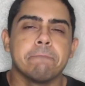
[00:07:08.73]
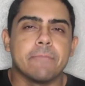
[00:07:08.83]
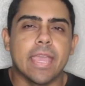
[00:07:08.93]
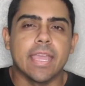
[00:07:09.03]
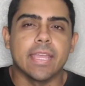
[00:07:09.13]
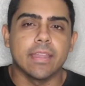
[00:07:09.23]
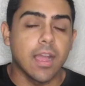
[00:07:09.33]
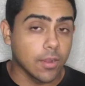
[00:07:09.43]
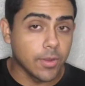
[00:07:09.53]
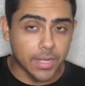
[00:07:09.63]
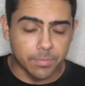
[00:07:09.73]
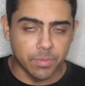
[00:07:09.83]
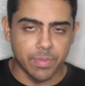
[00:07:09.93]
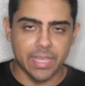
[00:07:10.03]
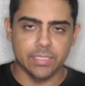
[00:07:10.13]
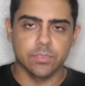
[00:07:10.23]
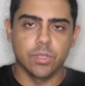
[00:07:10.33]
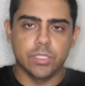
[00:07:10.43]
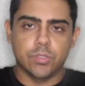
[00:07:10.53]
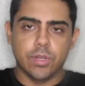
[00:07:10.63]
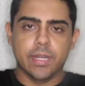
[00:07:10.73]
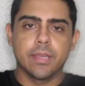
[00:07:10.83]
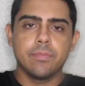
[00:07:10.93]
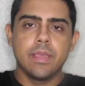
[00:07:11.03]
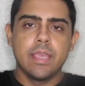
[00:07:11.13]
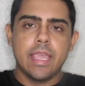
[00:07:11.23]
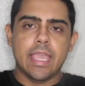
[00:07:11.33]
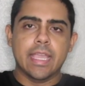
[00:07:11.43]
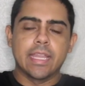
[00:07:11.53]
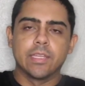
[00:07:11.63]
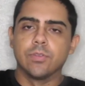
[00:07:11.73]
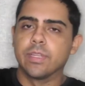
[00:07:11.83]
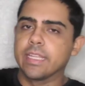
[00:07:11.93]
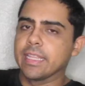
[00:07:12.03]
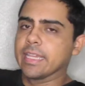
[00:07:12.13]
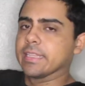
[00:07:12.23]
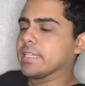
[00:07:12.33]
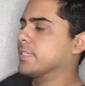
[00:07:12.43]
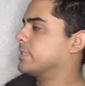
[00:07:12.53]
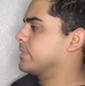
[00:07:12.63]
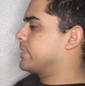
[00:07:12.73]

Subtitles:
and not going up and back, just going straight up and kind of doing it like this,